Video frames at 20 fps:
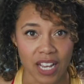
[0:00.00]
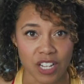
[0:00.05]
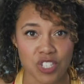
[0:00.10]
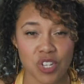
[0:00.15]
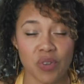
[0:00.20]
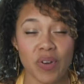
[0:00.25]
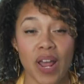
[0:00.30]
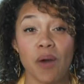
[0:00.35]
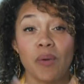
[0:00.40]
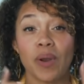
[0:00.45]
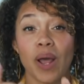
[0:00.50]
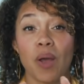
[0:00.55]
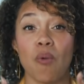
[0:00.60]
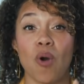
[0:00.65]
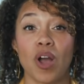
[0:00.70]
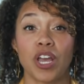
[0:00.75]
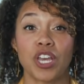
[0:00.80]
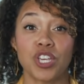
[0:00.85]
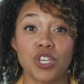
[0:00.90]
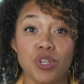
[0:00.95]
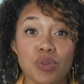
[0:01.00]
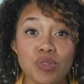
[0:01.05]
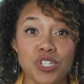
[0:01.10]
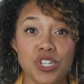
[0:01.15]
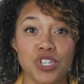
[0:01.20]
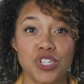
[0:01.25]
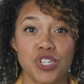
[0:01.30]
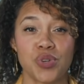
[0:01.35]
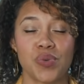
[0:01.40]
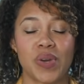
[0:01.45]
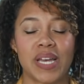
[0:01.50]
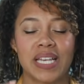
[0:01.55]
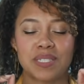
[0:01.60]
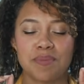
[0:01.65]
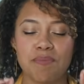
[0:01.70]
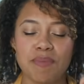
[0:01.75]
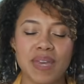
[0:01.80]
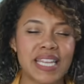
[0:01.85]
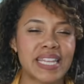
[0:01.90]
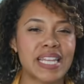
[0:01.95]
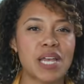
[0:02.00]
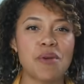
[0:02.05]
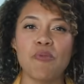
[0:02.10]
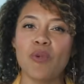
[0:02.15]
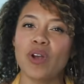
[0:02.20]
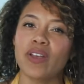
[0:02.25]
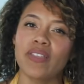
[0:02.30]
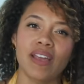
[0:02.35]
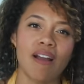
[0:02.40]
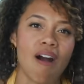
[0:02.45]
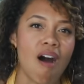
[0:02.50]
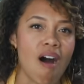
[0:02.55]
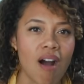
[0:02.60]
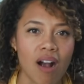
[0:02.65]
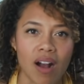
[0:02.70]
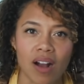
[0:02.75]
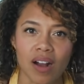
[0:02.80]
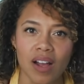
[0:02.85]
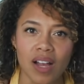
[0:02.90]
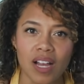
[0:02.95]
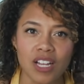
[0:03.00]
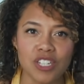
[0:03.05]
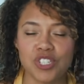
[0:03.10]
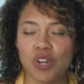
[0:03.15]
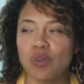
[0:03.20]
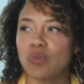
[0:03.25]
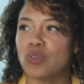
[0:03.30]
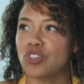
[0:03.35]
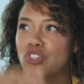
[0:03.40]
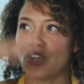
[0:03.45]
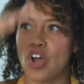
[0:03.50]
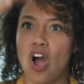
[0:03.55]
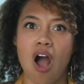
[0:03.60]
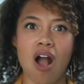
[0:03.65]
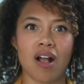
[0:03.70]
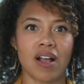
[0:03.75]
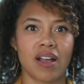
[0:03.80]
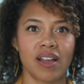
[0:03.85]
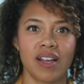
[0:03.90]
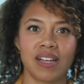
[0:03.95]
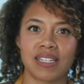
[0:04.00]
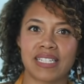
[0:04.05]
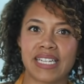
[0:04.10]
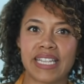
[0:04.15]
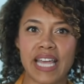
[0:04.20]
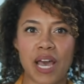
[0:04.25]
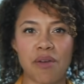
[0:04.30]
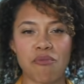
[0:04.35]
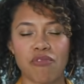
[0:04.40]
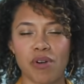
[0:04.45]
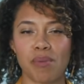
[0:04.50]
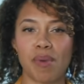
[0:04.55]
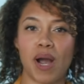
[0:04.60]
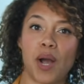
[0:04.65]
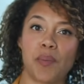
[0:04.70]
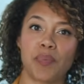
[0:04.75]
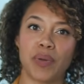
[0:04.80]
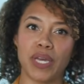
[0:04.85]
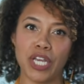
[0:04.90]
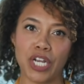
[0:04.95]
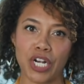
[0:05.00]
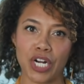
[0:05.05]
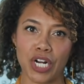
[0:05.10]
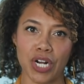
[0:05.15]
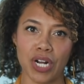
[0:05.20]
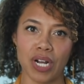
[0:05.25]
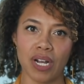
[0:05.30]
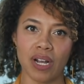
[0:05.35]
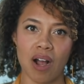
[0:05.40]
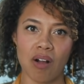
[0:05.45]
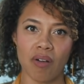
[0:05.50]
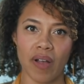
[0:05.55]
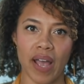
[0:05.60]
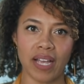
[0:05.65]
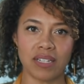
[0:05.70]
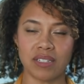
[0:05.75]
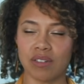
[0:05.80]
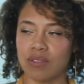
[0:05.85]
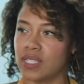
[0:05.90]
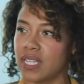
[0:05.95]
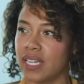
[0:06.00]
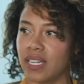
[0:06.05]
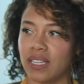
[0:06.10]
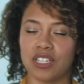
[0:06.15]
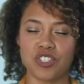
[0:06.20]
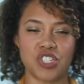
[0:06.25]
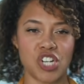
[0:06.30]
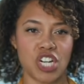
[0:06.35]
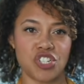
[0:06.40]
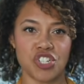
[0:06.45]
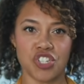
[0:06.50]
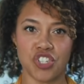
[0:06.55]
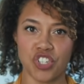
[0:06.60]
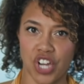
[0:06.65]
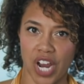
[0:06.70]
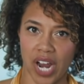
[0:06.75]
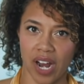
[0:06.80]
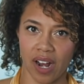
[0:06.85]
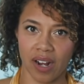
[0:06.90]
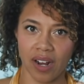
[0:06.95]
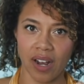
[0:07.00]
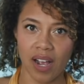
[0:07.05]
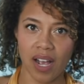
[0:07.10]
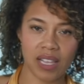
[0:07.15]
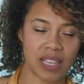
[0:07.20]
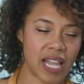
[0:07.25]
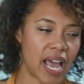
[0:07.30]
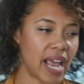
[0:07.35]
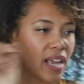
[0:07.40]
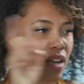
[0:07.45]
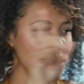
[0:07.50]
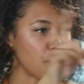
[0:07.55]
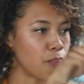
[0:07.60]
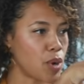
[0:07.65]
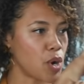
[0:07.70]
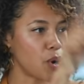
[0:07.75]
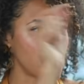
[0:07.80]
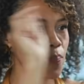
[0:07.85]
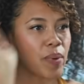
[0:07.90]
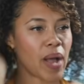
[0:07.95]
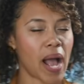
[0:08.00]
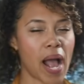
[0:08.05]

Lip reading: So now what I want you to do is meet them where they are. Don't talk to them from up here, okay? Don't sit in the judge's chair like, whoop,